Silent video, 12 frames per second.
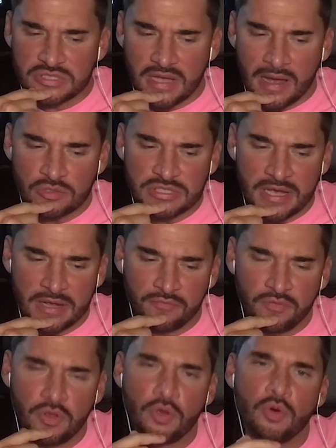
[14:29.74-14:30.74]
Outside
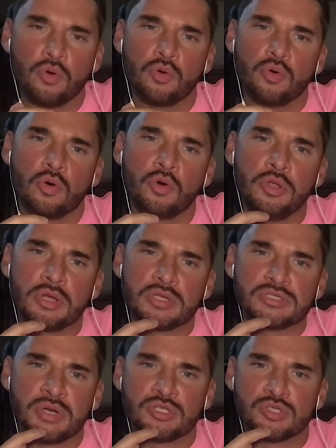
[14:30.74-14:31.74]
of you, who do you
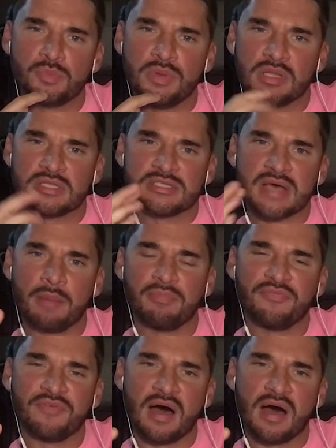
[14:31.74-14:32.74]
consider to be the
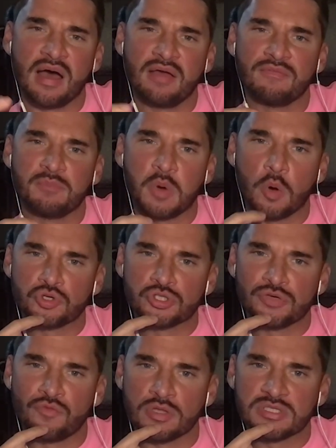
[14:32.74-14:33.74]
top five
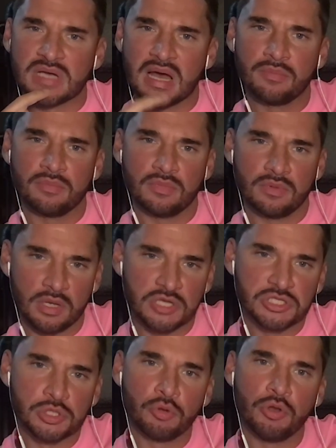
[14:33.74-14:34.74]
posers of all time,
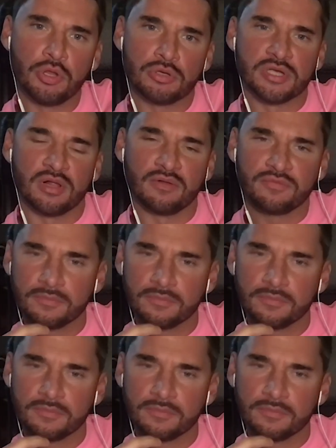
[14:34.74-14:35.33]
excluding yourself,